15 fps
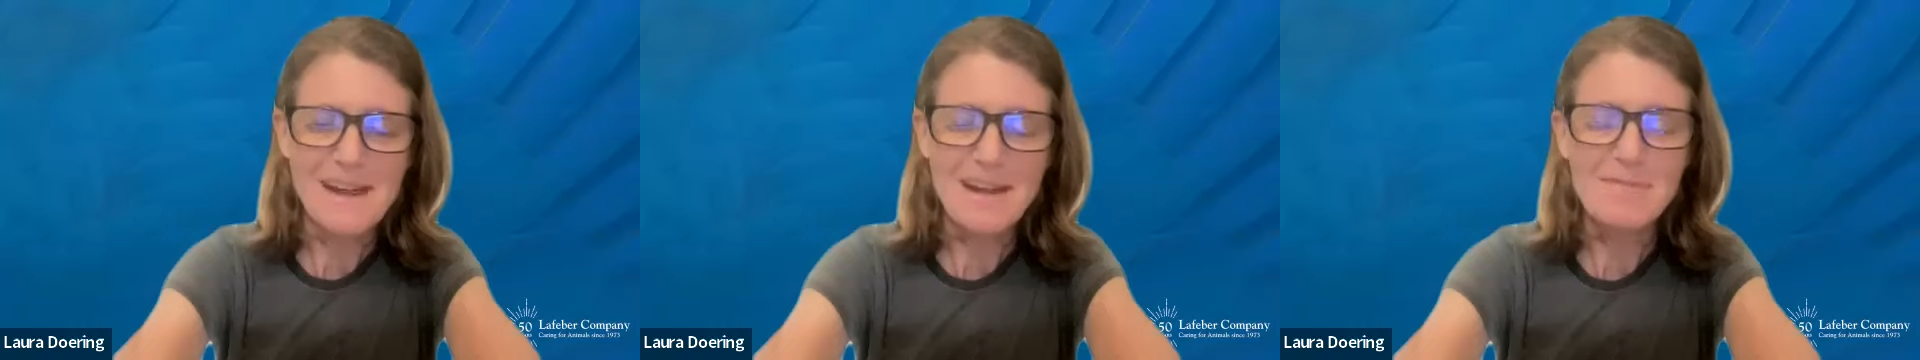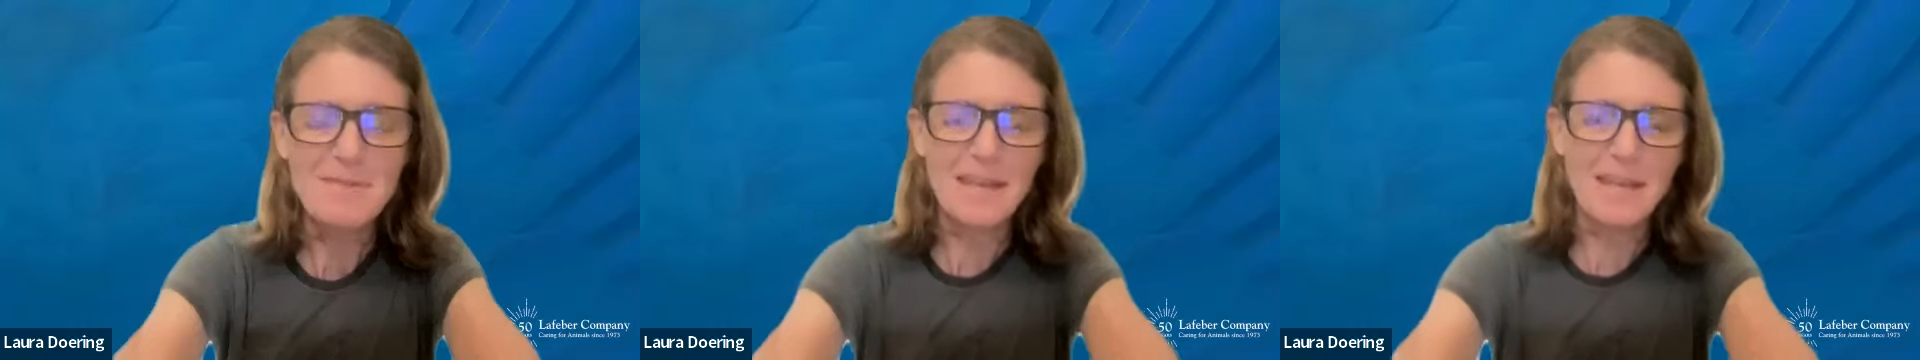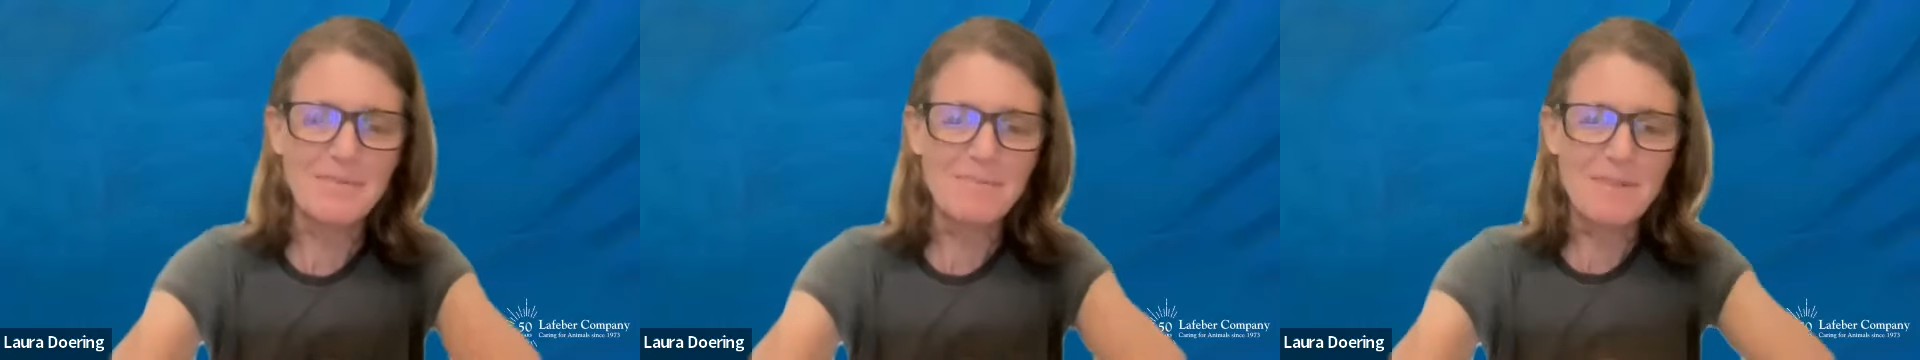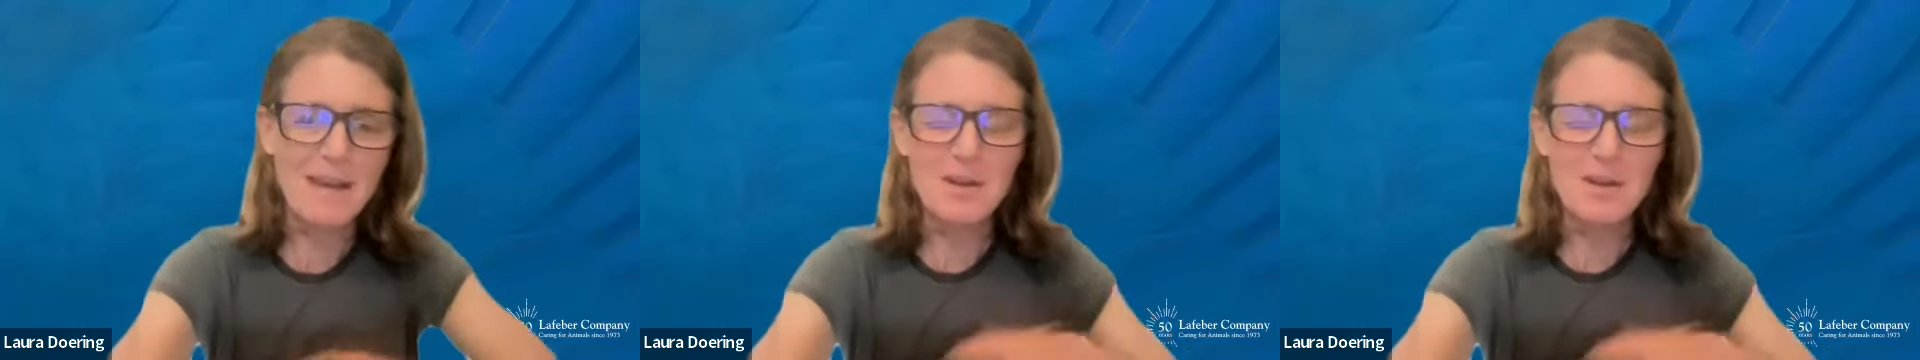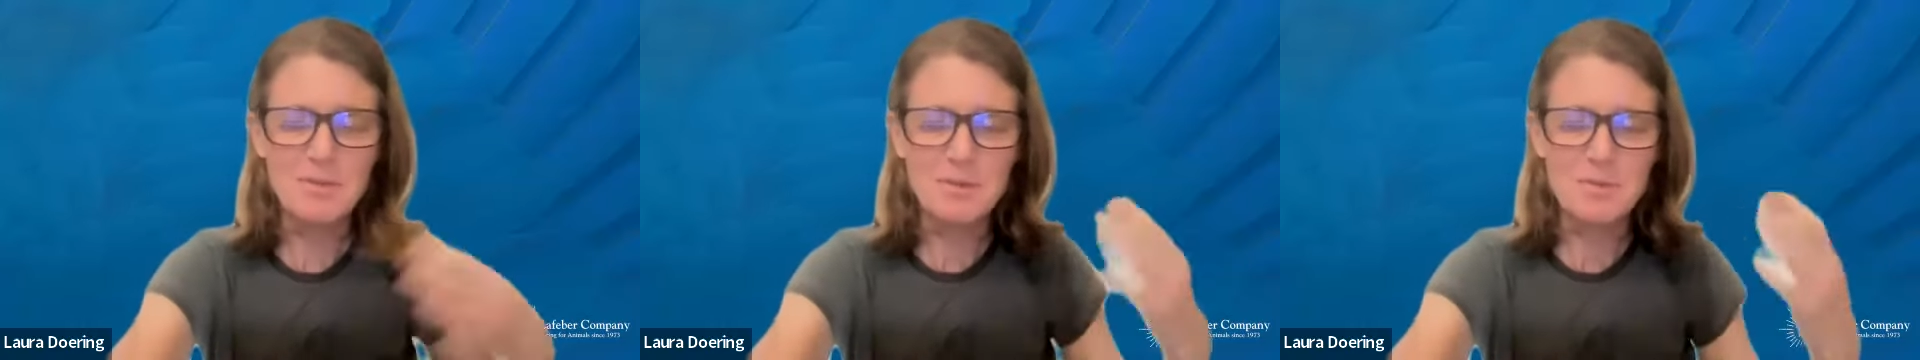I mean, like, if, I
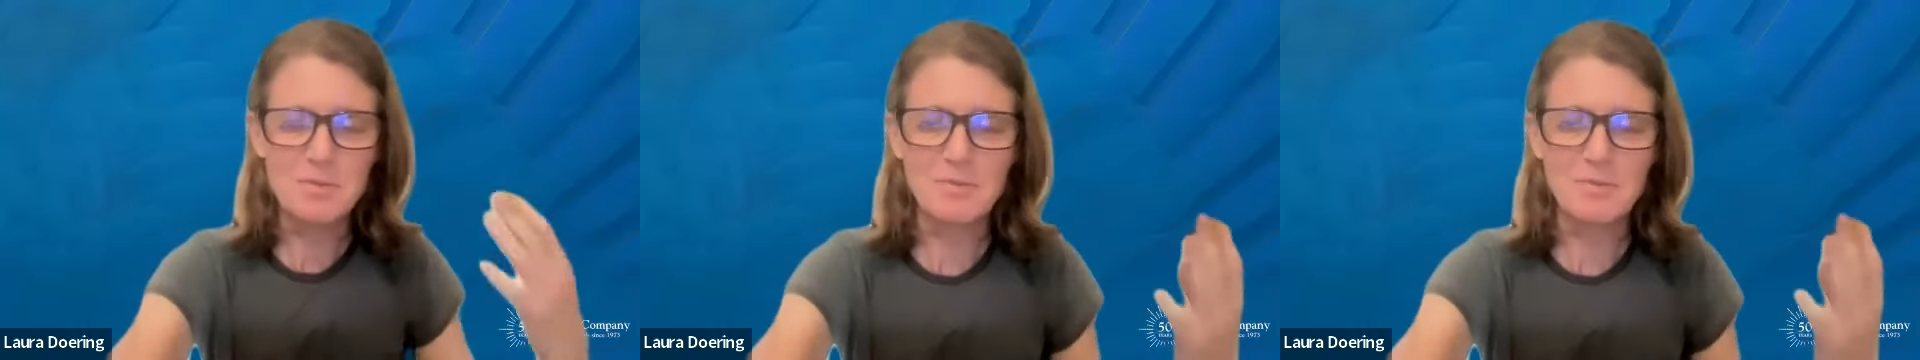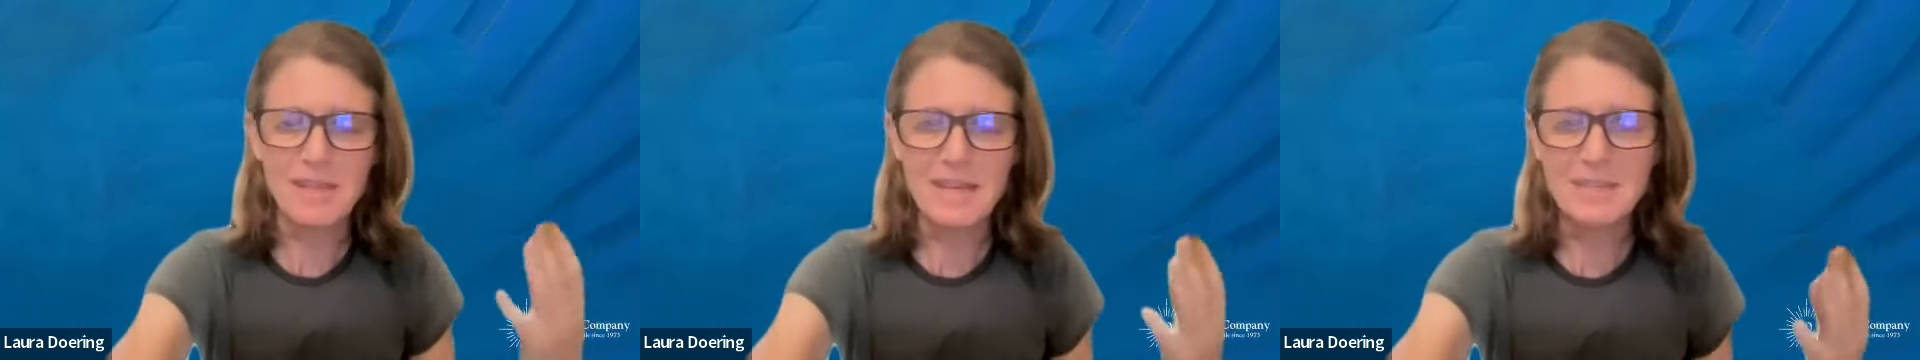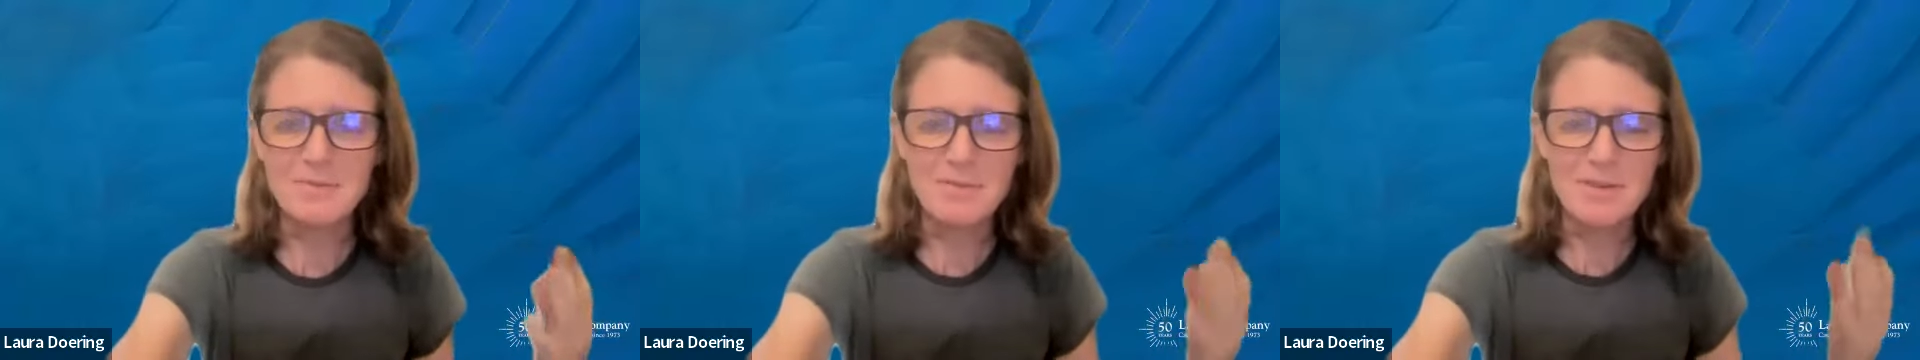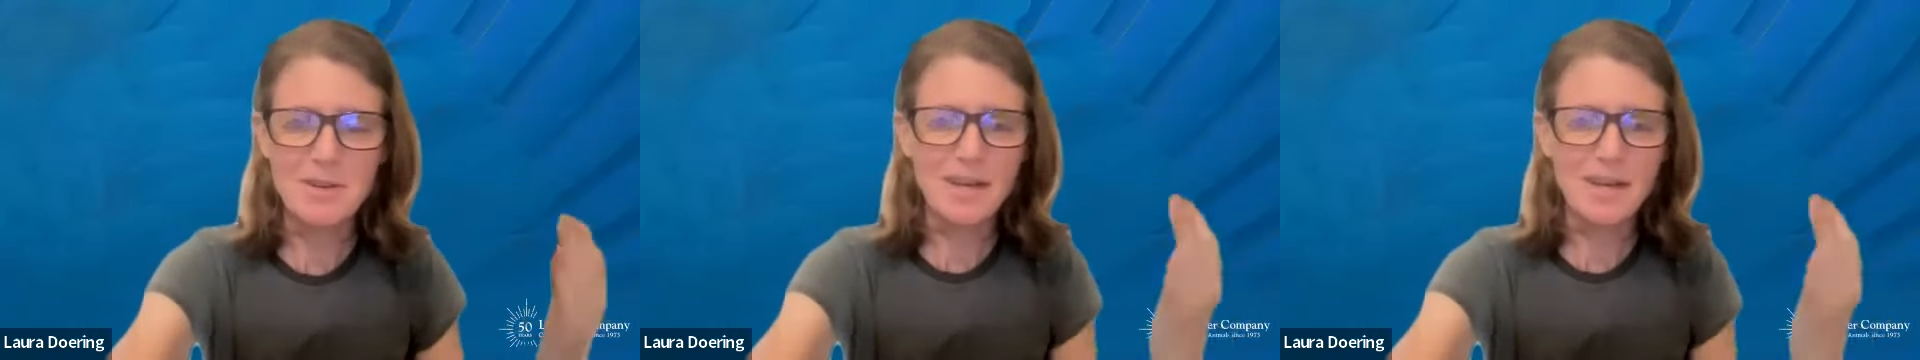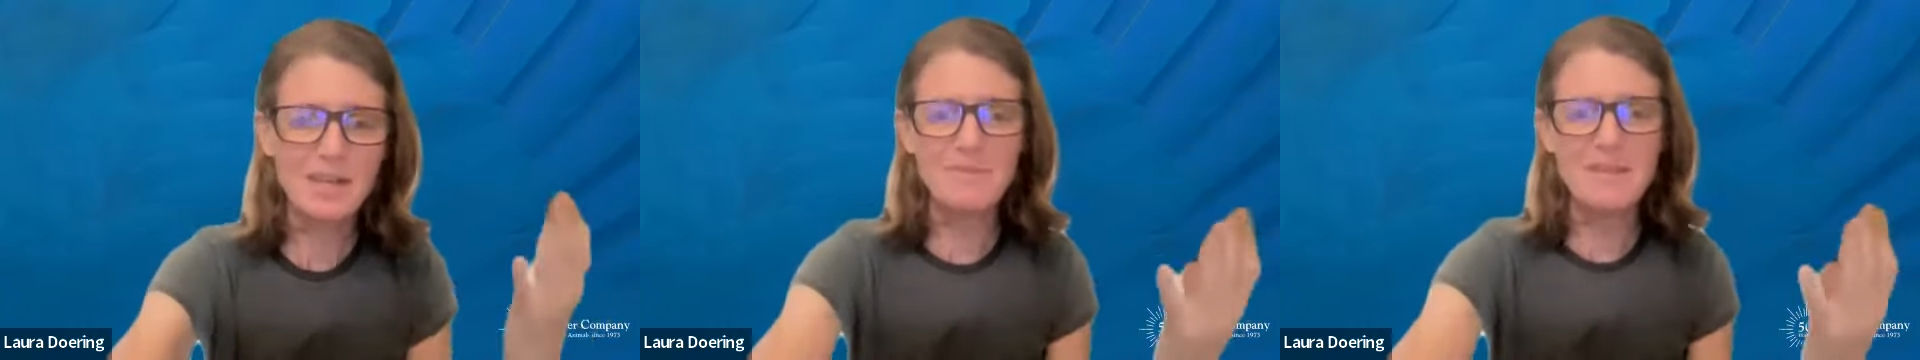don't know if it's reflective or
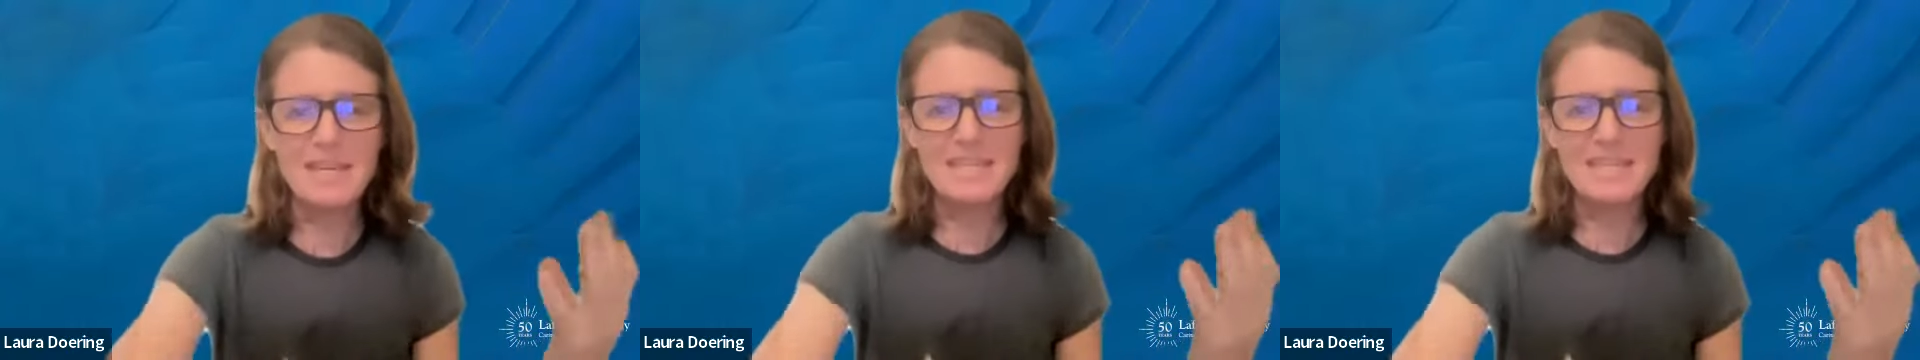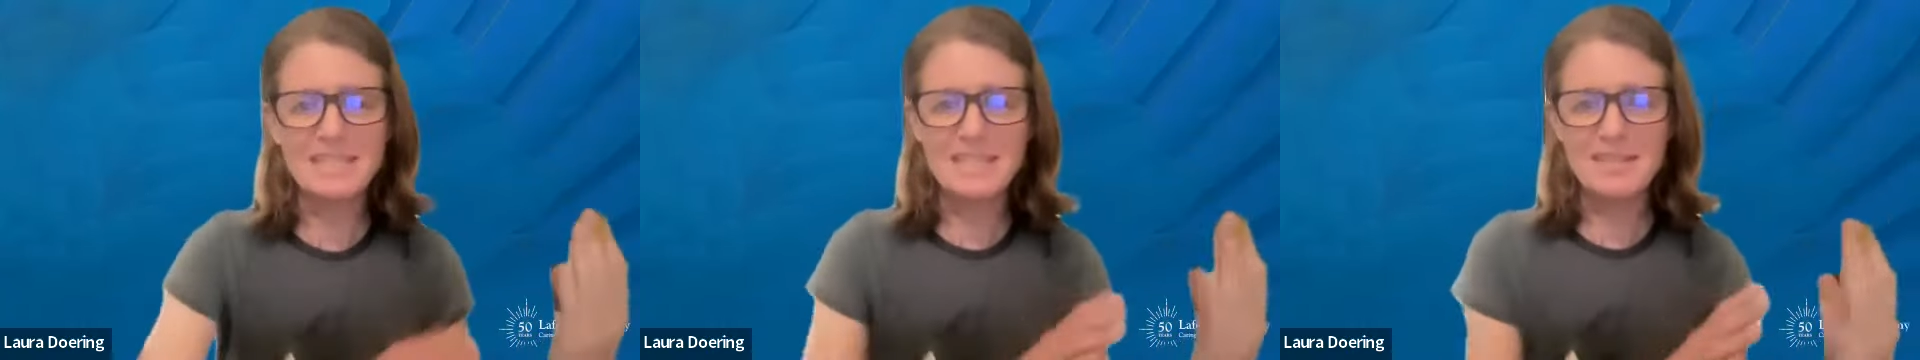not, if they could